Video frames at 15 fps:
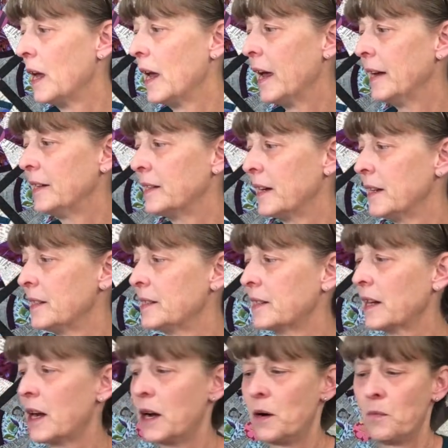It does
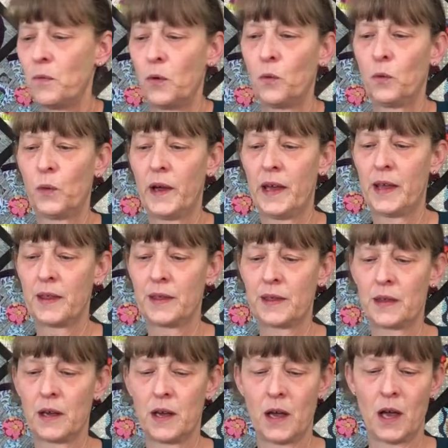come with
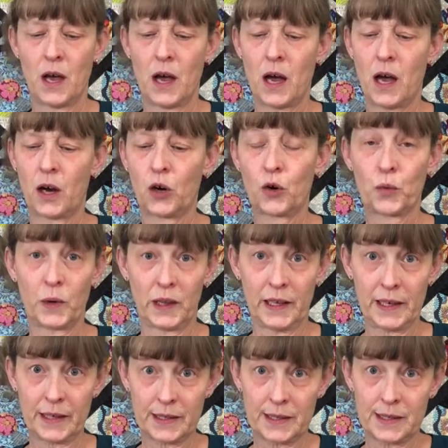
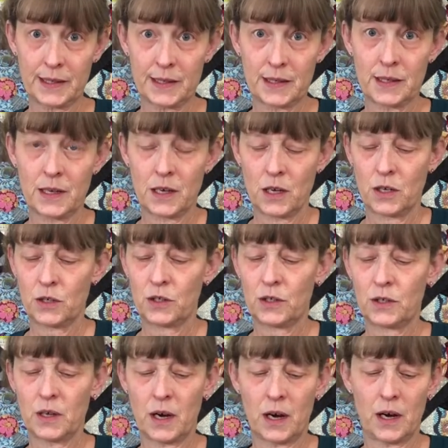acrylics
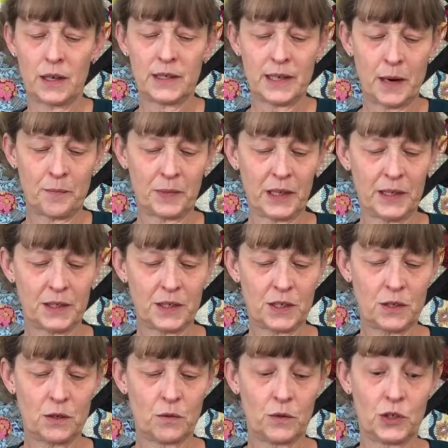templates,
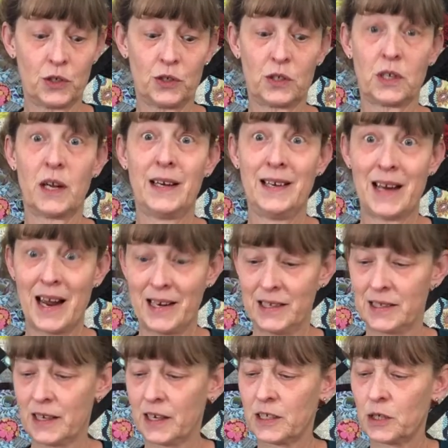which is
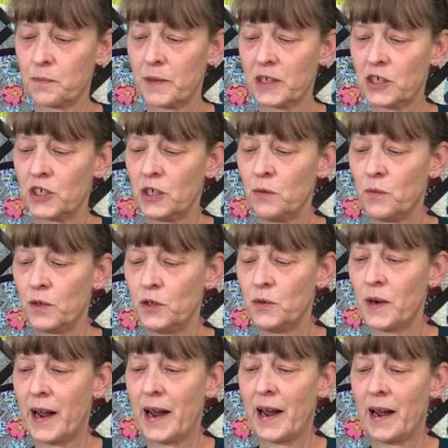nice, especially when you
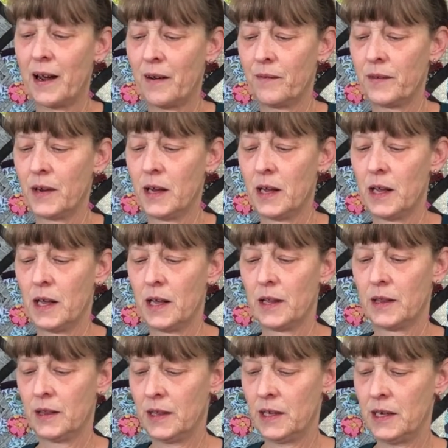have
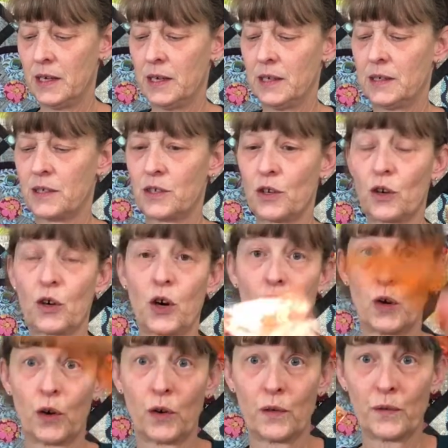these
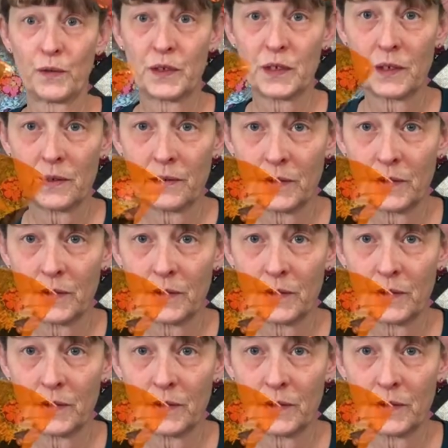curves.